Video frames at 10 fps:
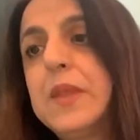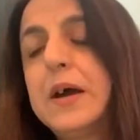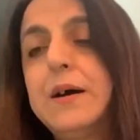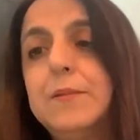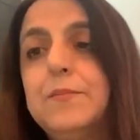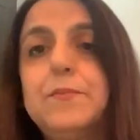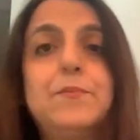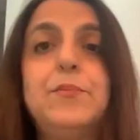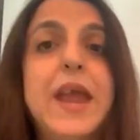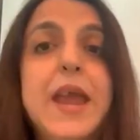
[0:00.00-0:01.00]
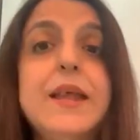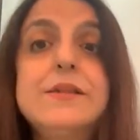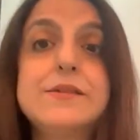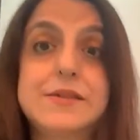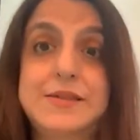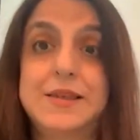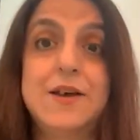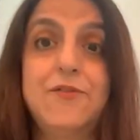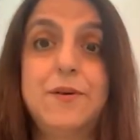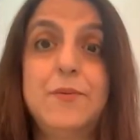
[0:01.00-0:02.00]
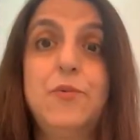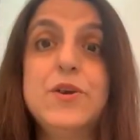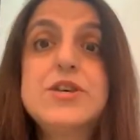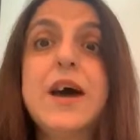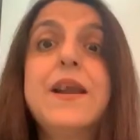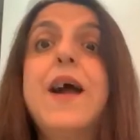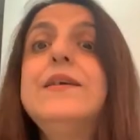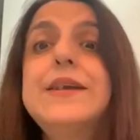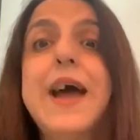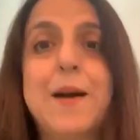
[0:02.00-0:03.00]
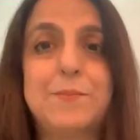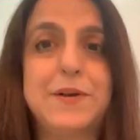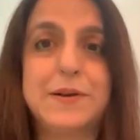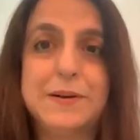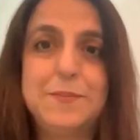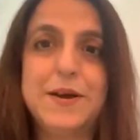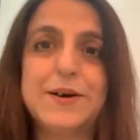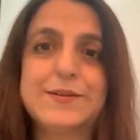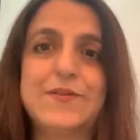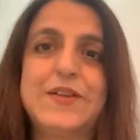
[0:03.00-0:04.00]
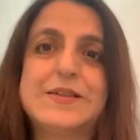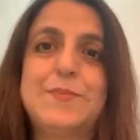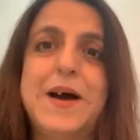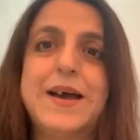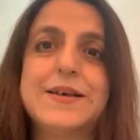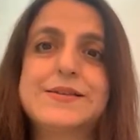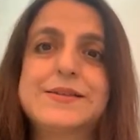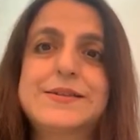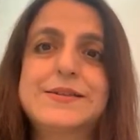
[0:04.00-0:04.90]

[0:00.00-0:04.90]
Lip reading: uh, brains which are untapped because of this bias.